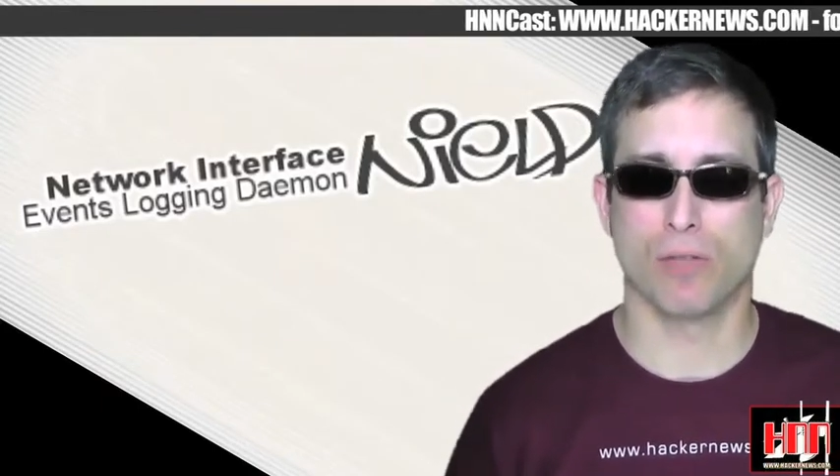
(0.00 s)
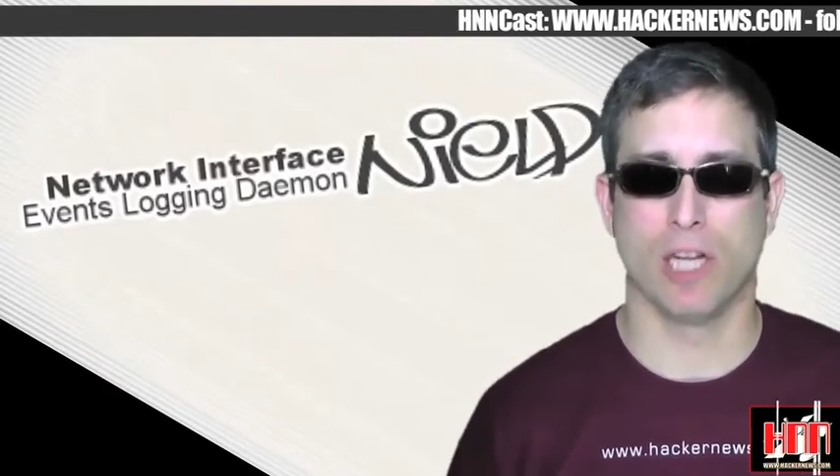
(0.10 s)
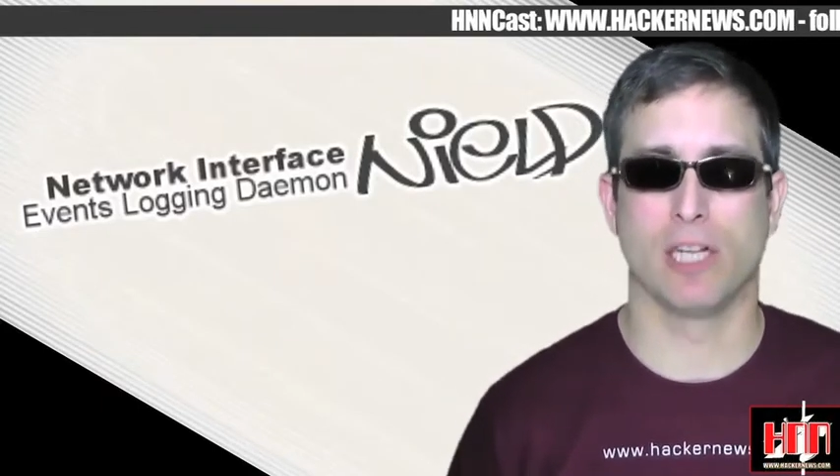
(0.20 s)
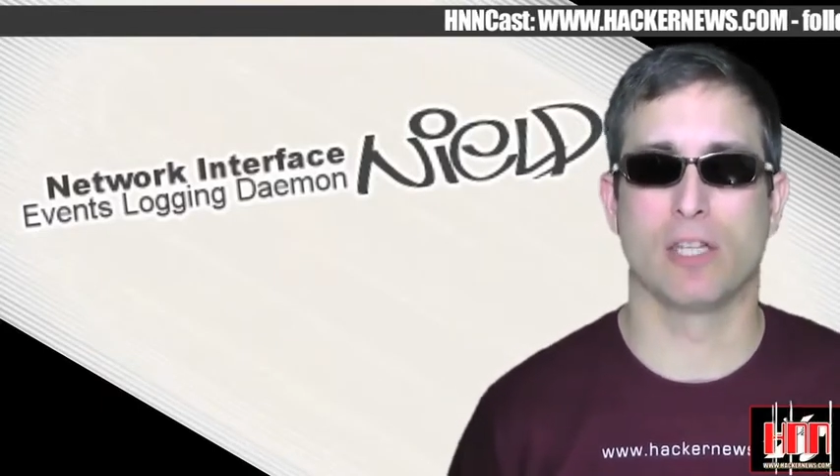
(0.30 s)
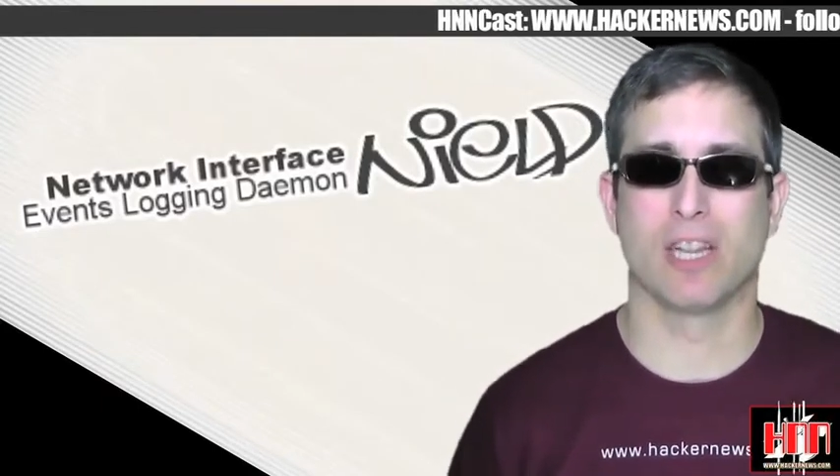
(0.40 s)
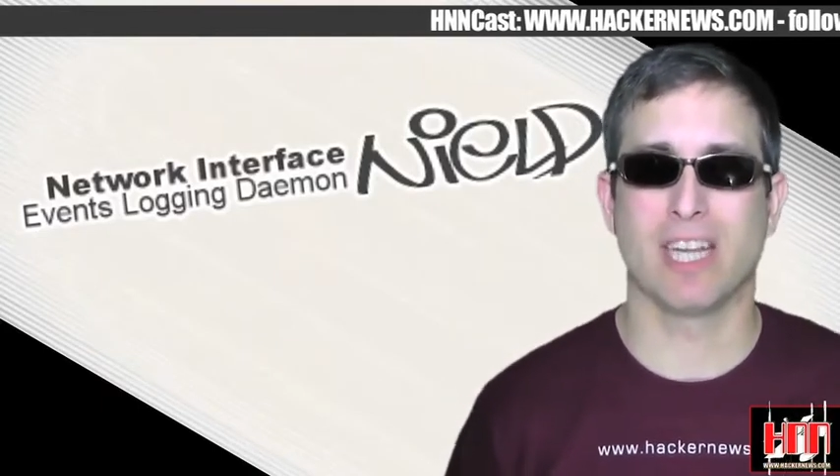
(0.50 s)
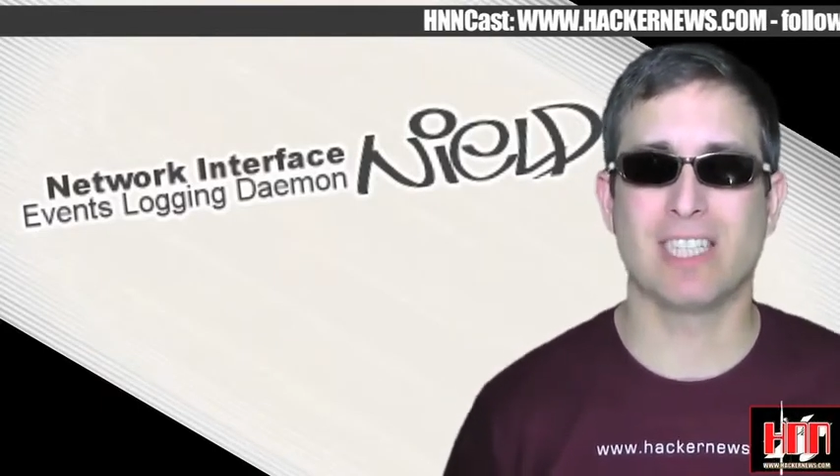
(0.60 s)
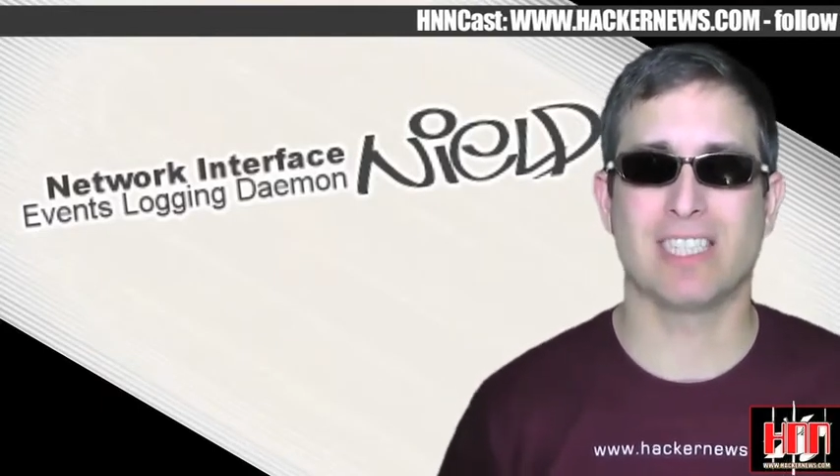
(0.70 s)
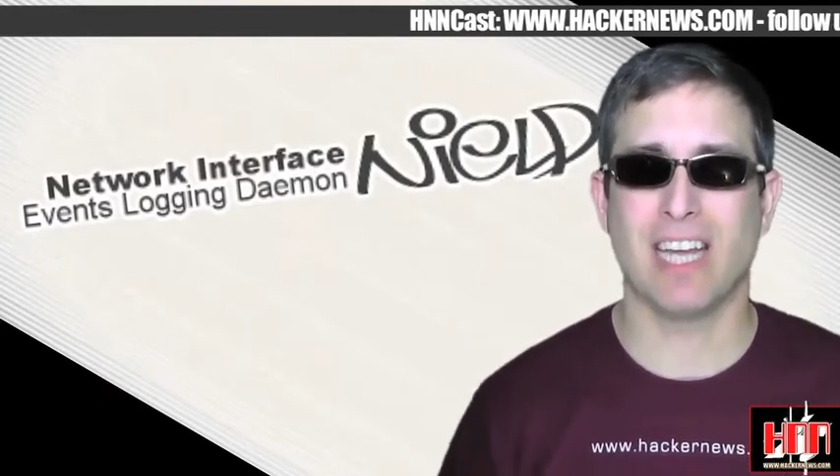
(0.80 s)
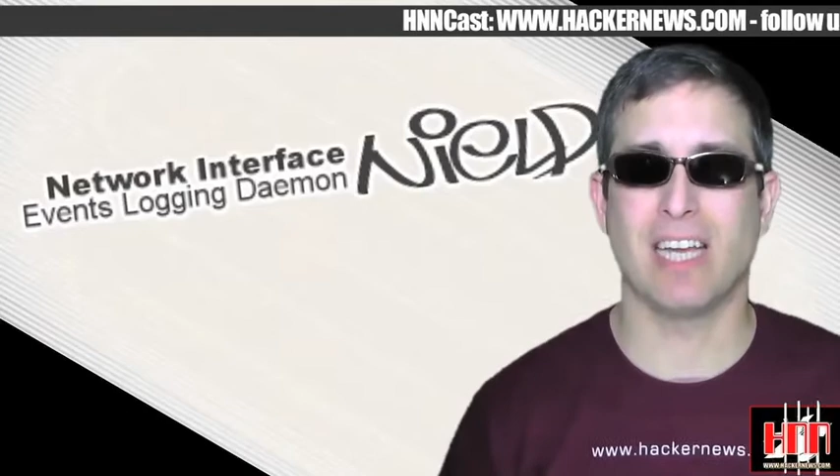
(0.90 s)
related to link
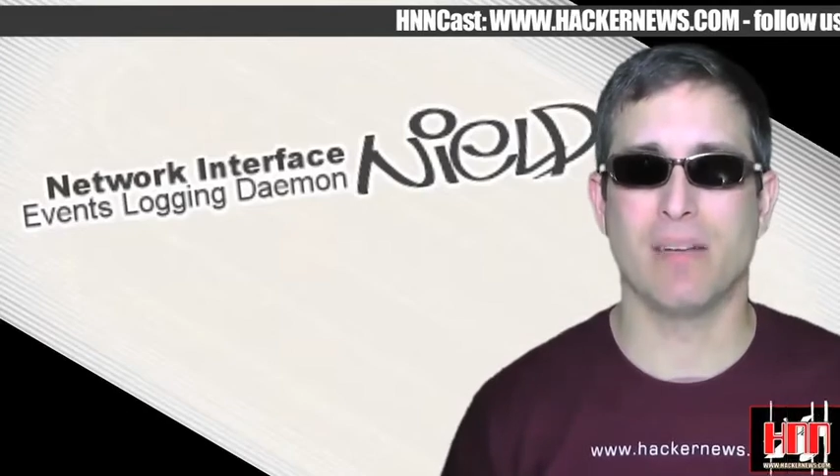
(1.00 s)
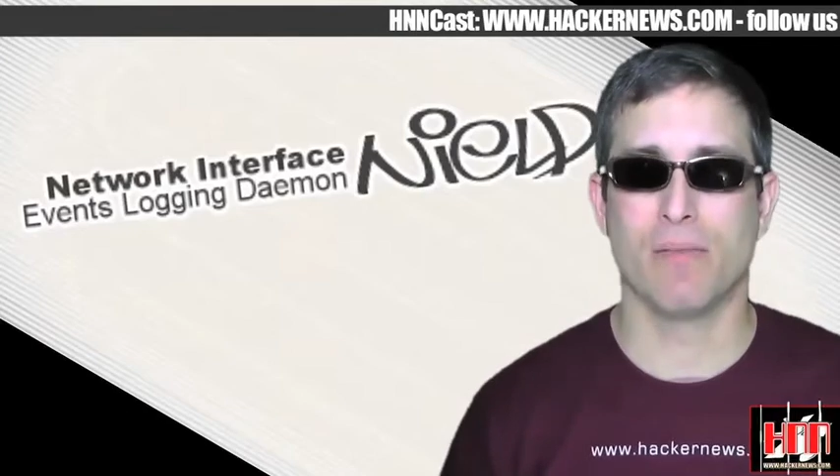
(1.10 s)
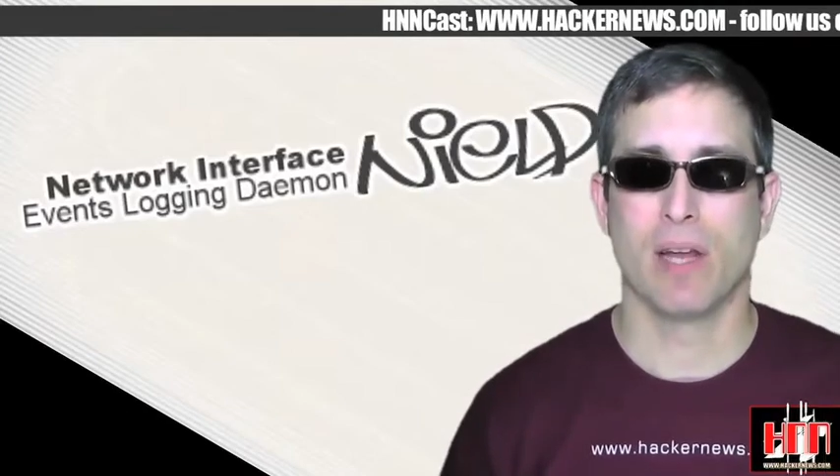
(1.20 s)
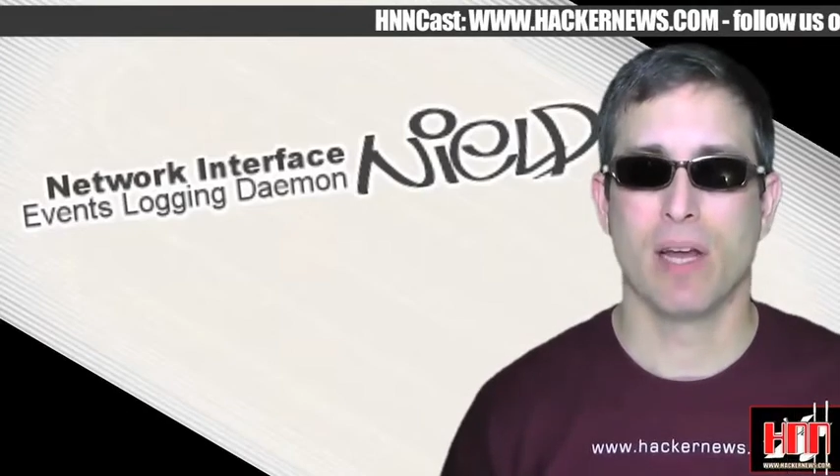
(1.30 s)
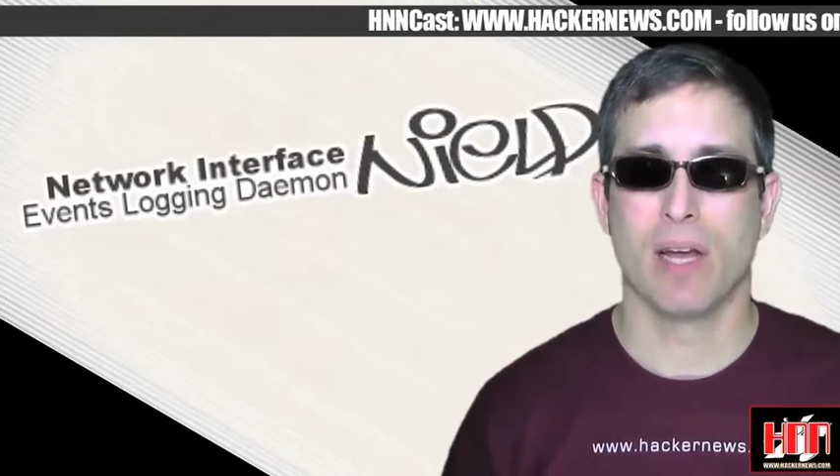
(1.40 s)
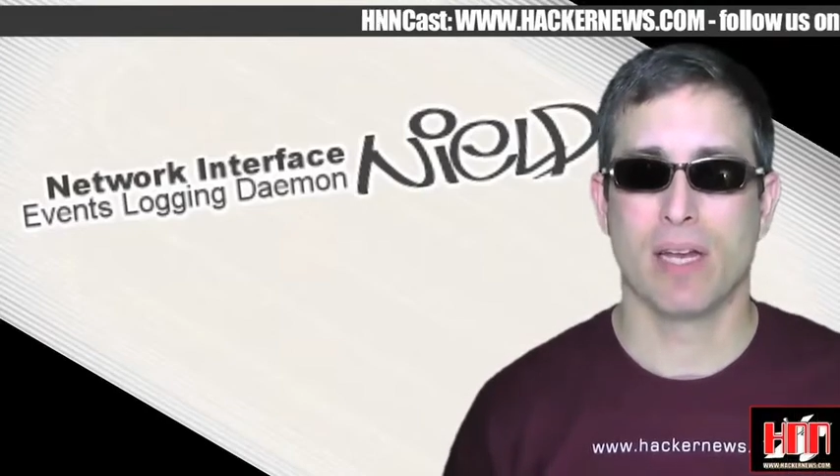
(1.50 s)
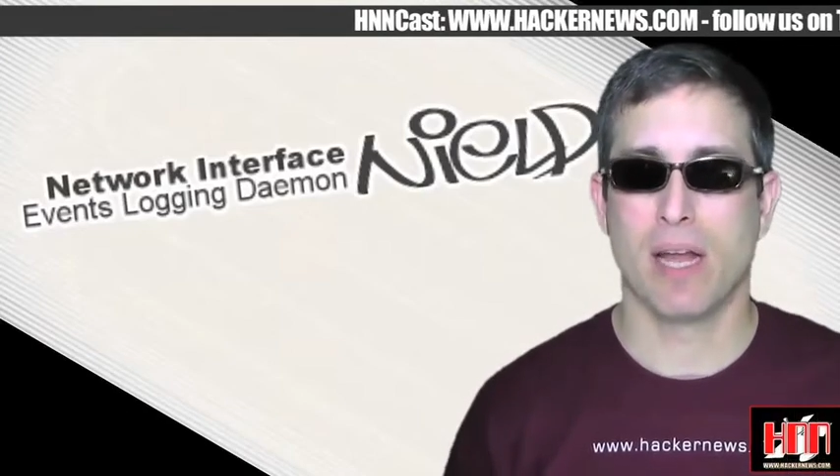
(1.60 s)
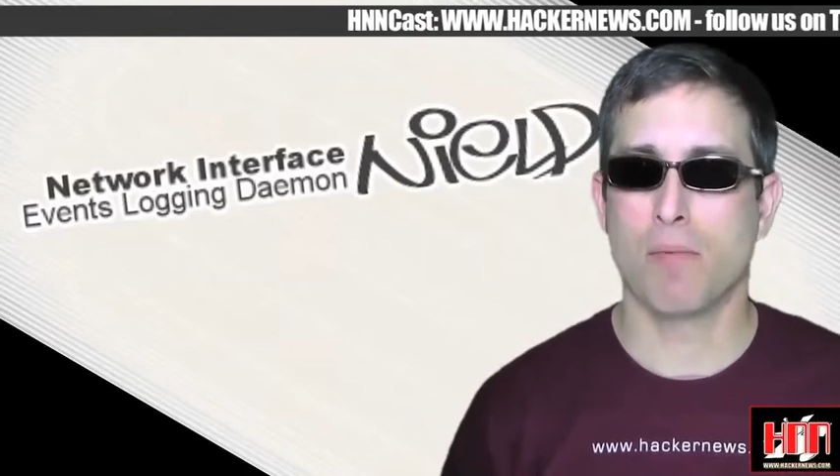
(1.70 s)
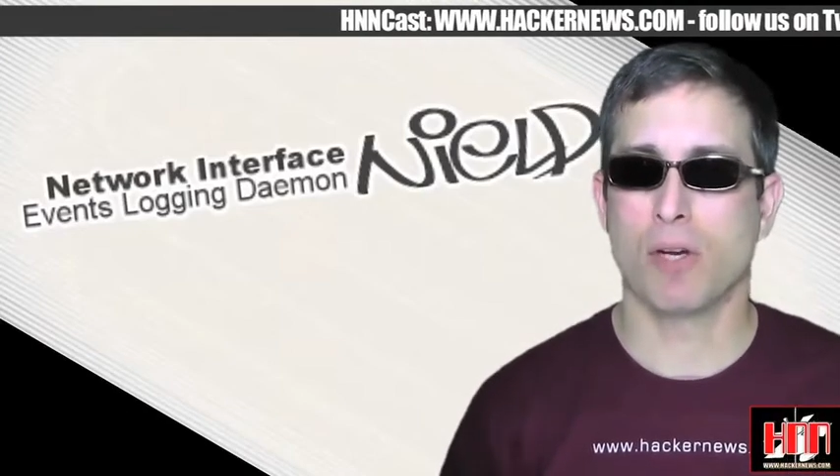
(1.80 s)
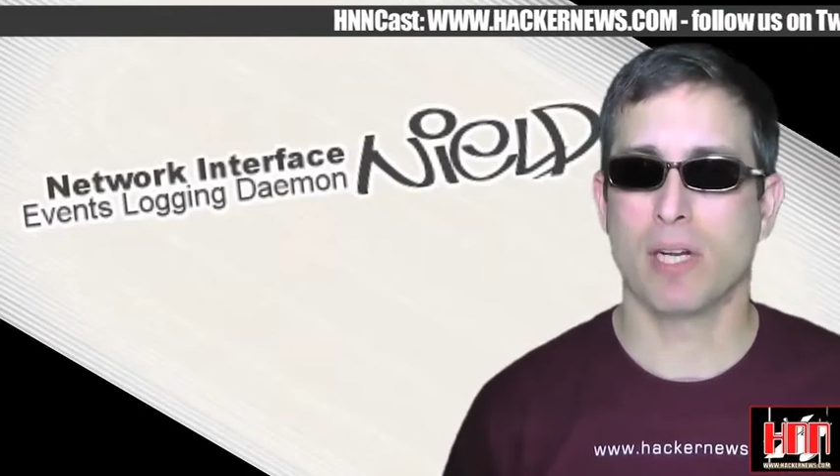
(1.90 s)
state,
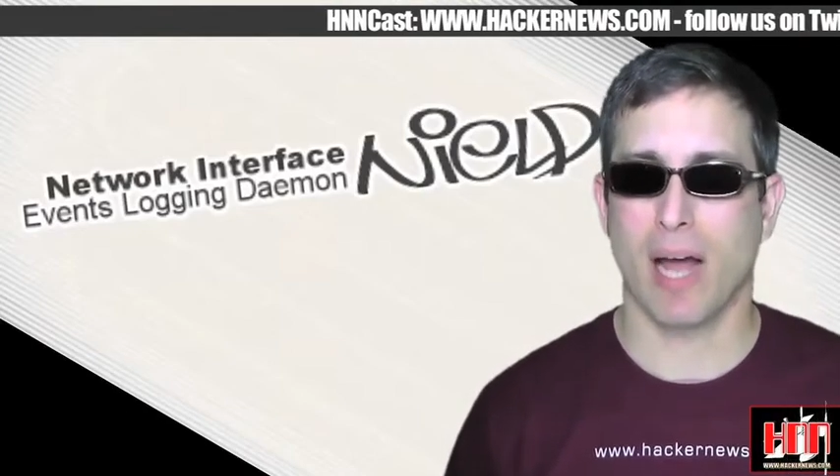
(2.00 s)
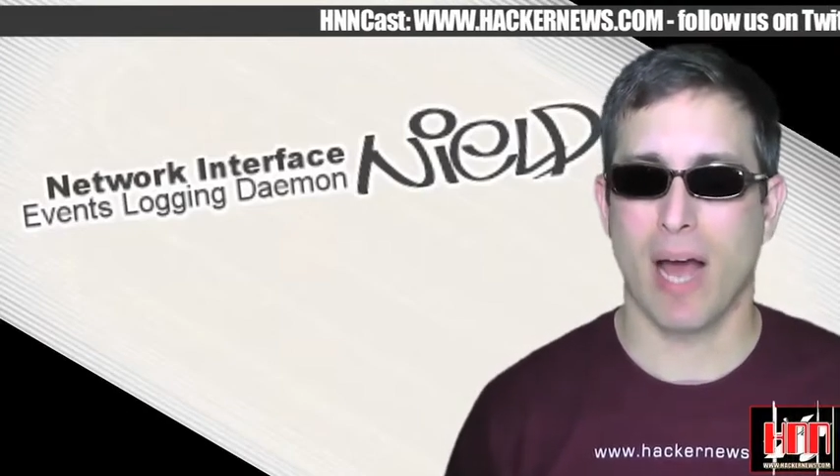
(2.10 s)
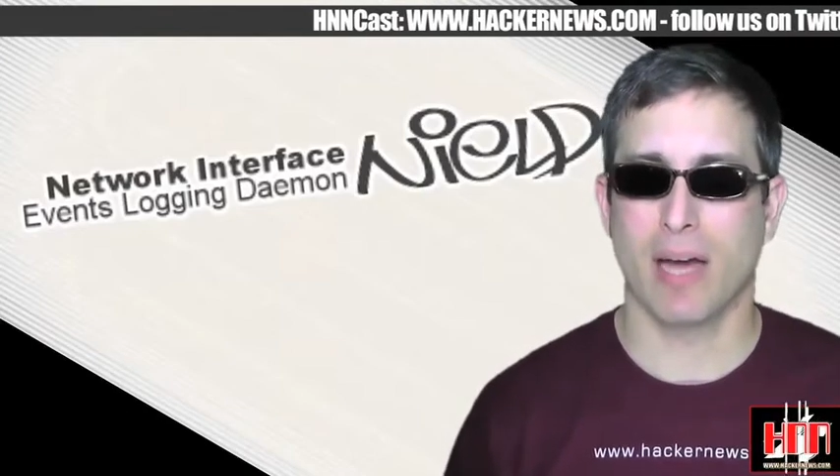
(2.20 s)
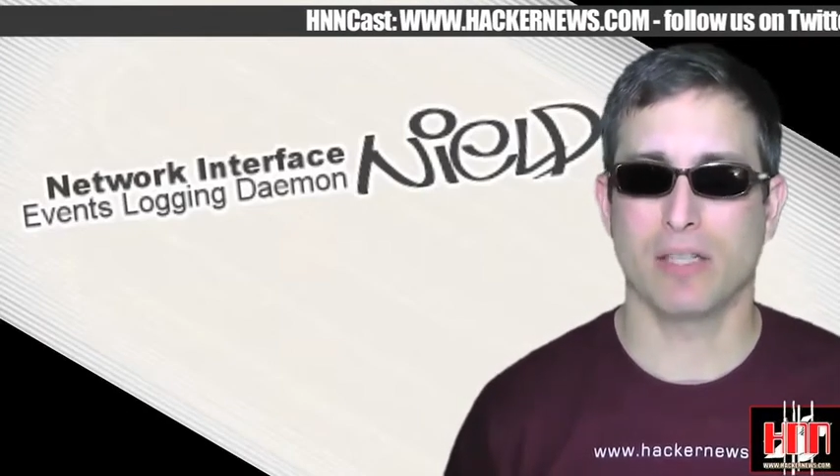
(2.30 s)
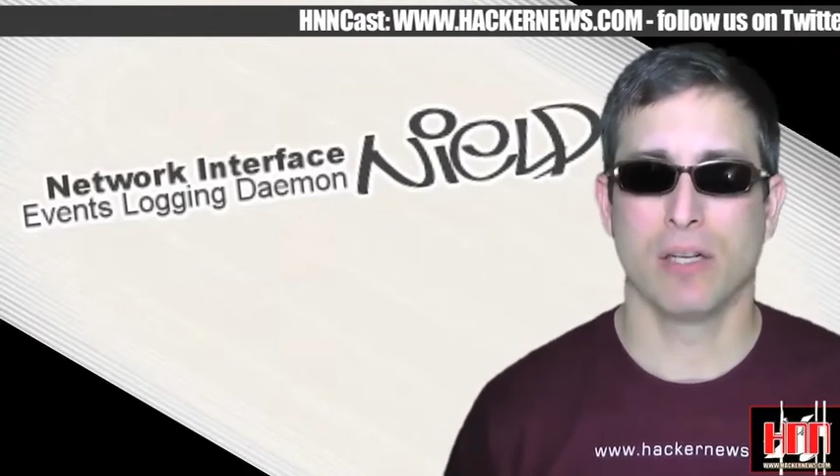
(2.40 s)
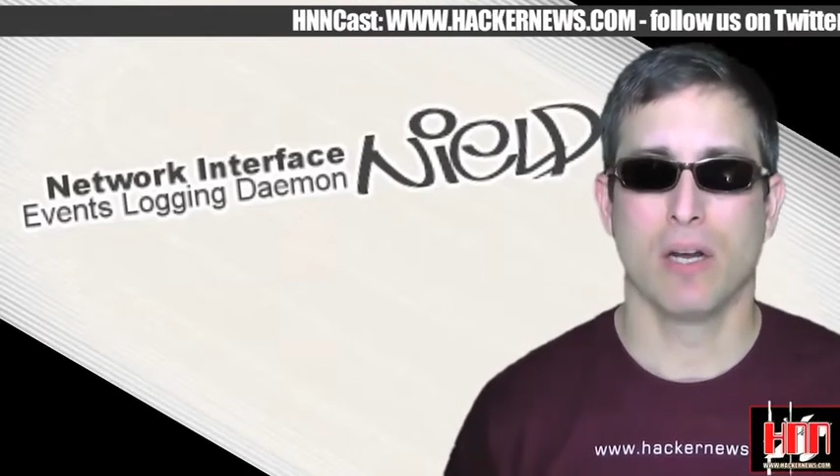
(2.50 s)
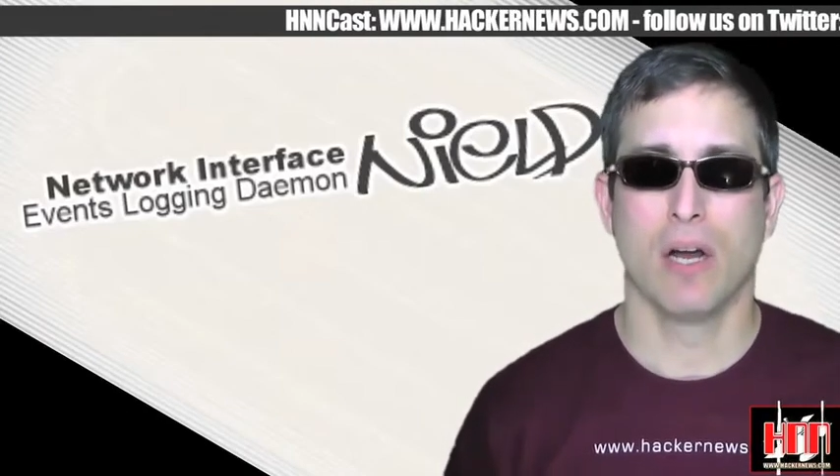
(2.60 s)
neighboring cache,